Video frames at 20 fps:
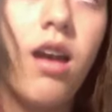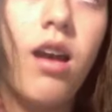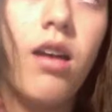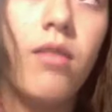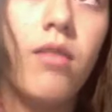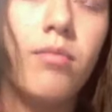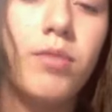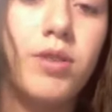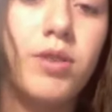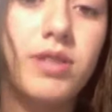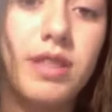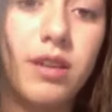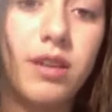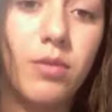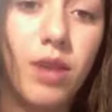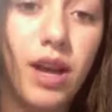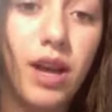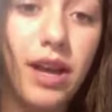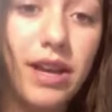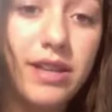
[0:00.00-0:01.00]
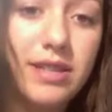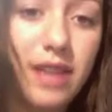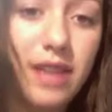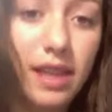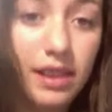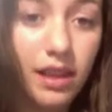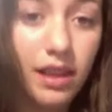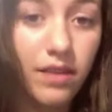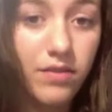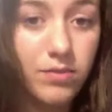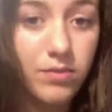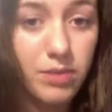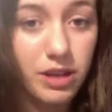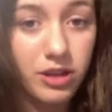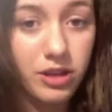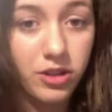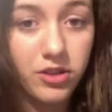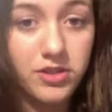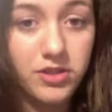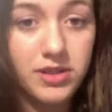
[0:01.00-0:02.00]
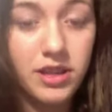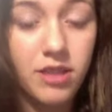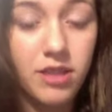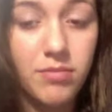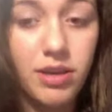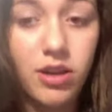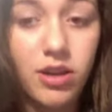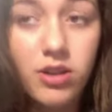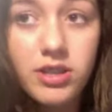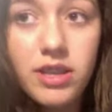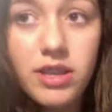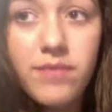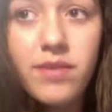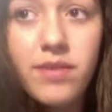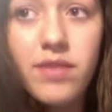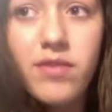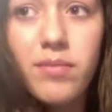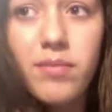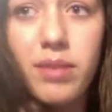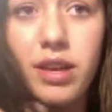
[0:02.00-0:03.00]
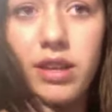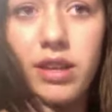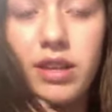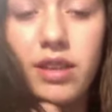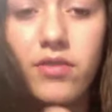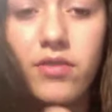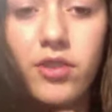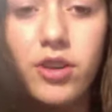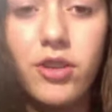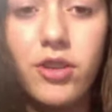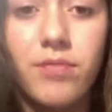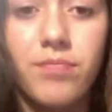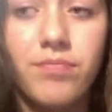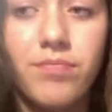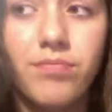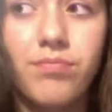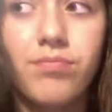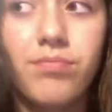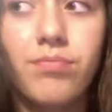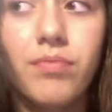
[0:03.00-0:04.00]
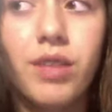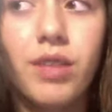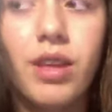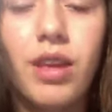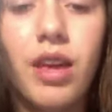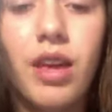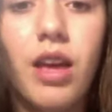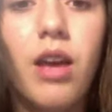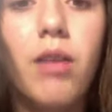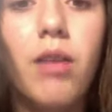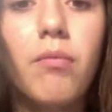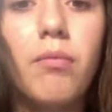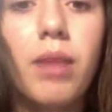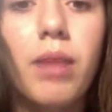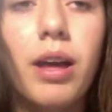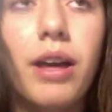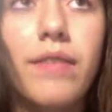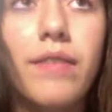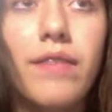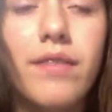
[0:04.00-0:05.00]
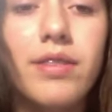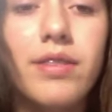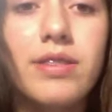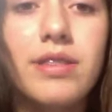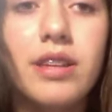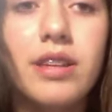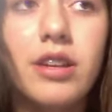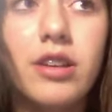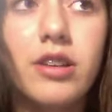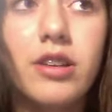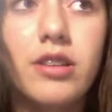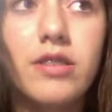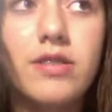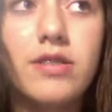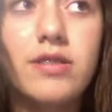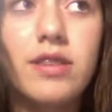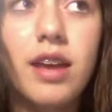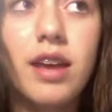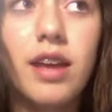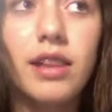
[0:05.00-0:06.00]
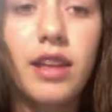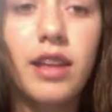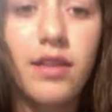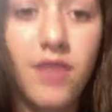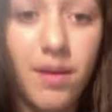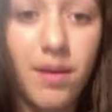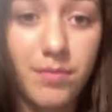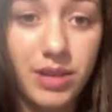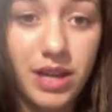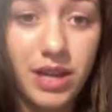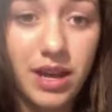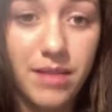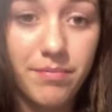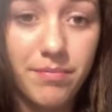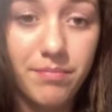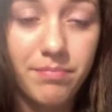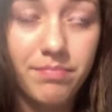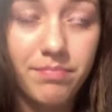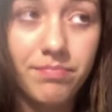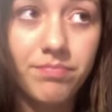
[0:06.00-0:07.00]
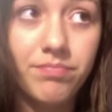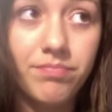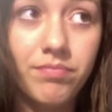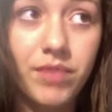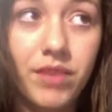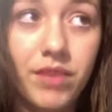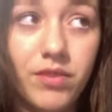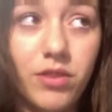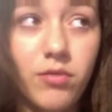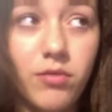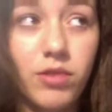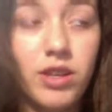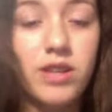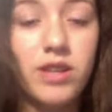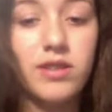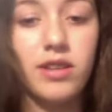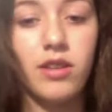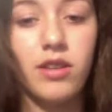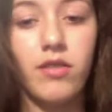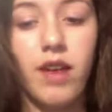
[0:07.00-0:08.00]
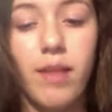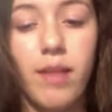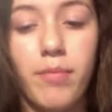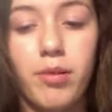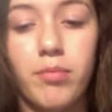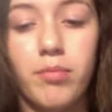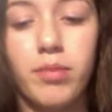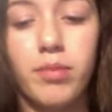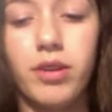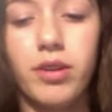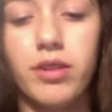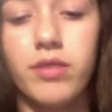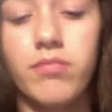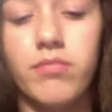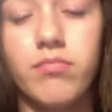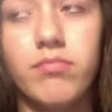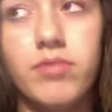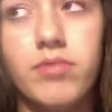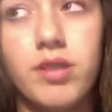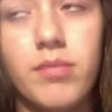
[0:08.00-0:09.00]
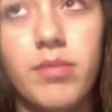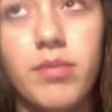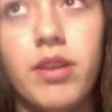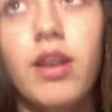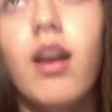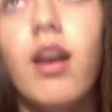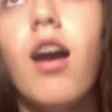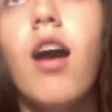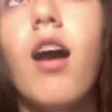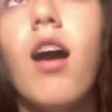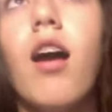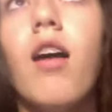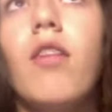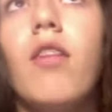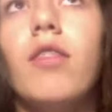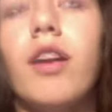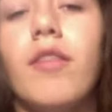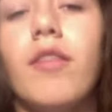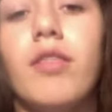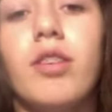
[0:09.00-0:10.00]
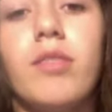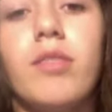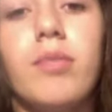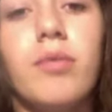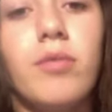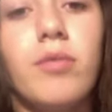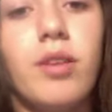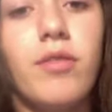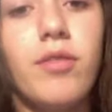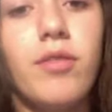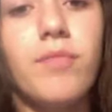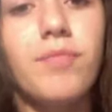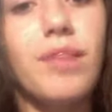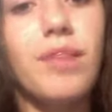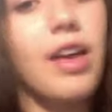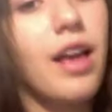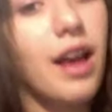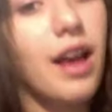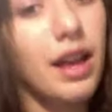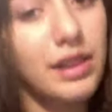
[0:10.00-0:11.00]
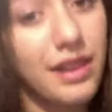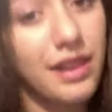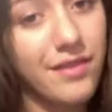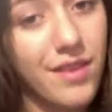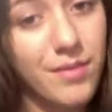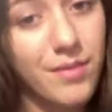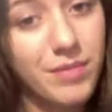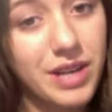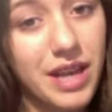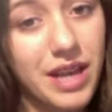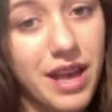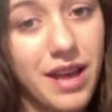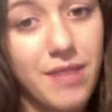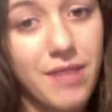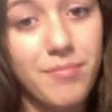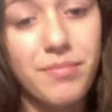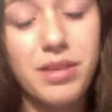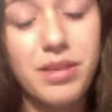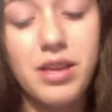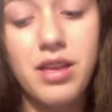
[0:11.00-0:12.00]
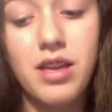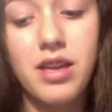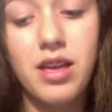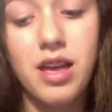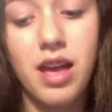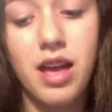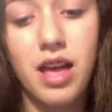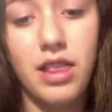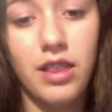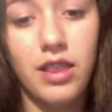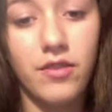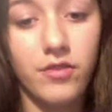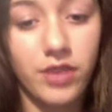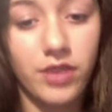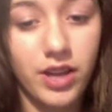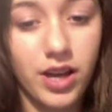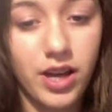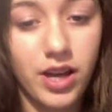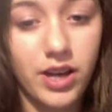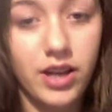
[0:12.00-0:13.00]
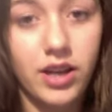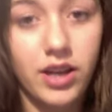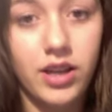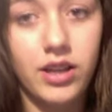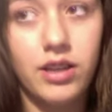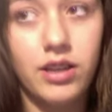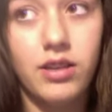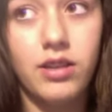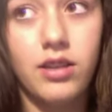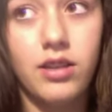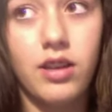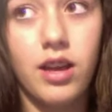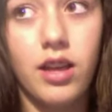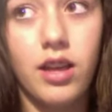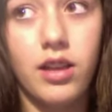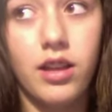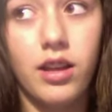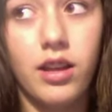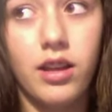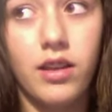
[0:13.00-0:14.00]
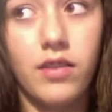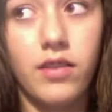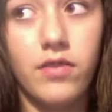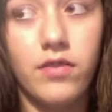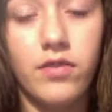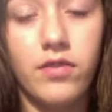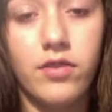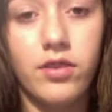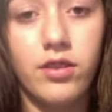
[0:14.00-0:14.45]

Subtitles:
Music-wise, I love the Beatles. They are my all-time favorite band ever. My favorite singers, I love Eminem, even though, he's like a rapper, but same thing. Not really, but whatever. I love Eminem. I love Rihanna. I love